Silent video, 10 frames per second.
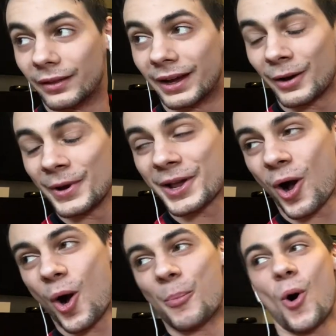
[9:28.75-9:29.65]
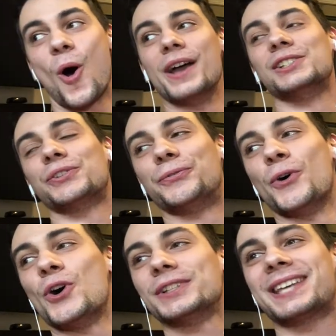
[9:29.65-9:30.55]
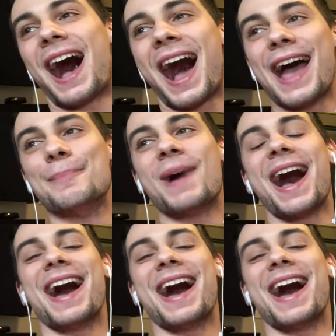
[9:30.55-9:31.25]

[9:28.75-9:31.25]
There we go, boys. Full time.